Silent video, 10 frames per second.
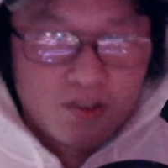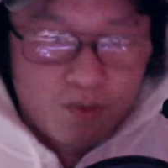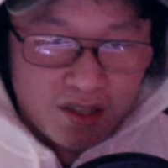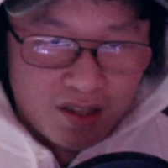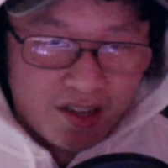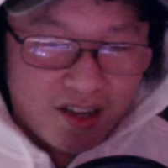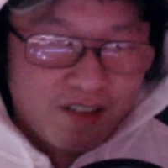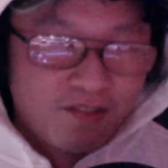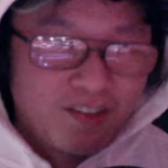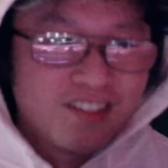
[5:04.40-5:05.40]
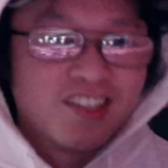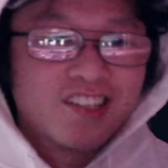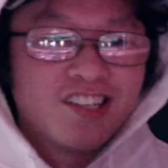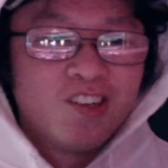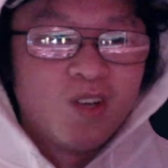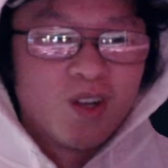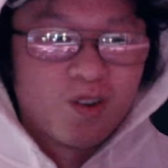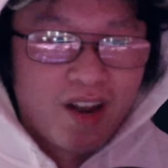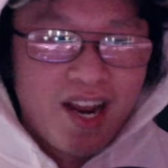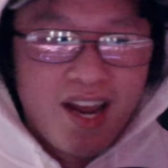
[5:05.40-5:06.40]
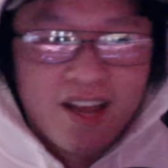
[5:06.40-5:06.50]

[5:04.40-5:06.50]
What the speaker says: What the F is a Kota, right?